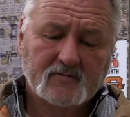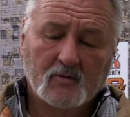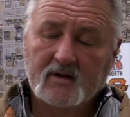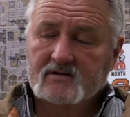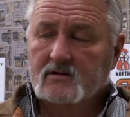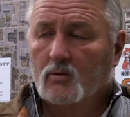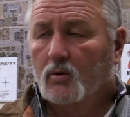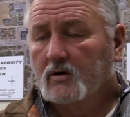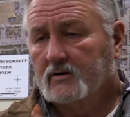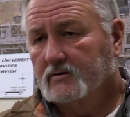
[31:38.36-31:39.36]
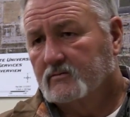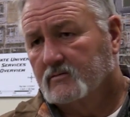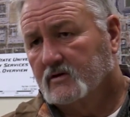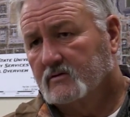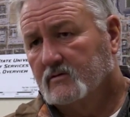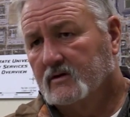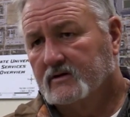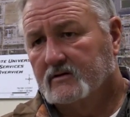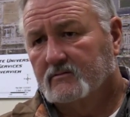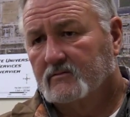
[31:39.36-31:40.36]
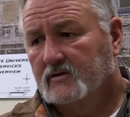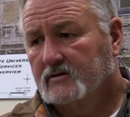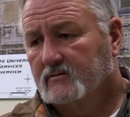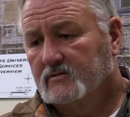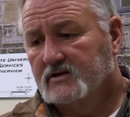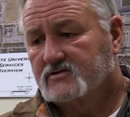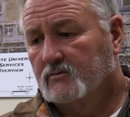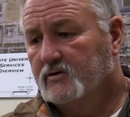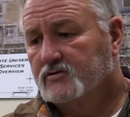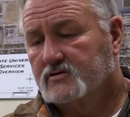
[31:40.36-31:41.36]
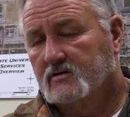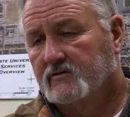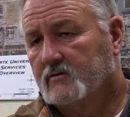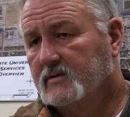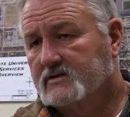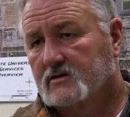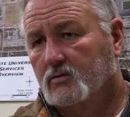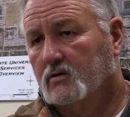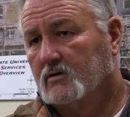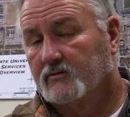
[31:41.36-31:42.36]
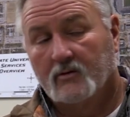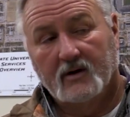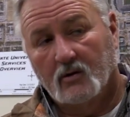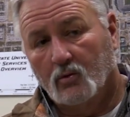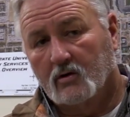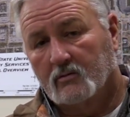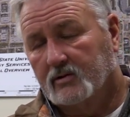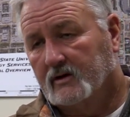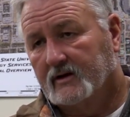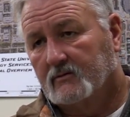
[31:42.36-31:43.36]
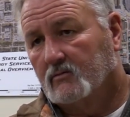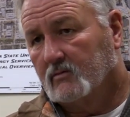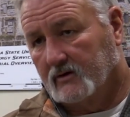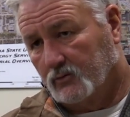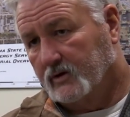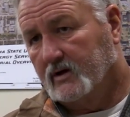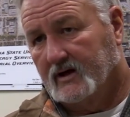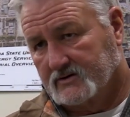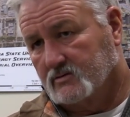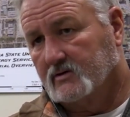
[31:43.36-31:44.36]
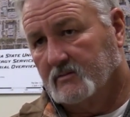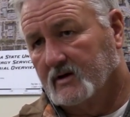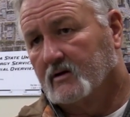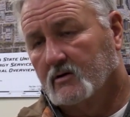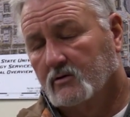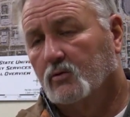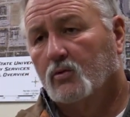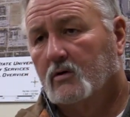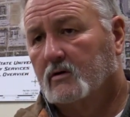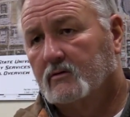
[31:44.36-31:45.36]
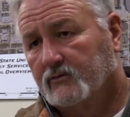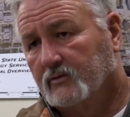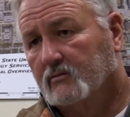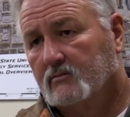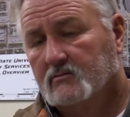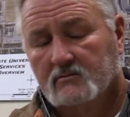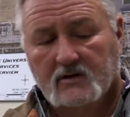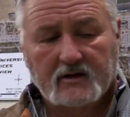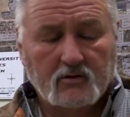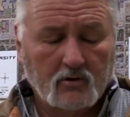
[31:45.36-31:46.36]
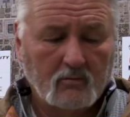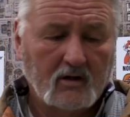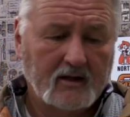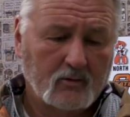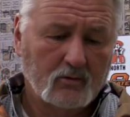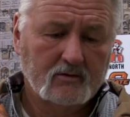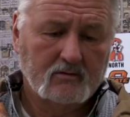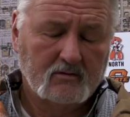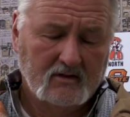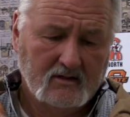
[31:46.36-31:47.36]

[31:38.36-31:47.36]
domestic water, the distribution of the domestic water from our water plant that we actually make our own water from Lake Carl Blackwell,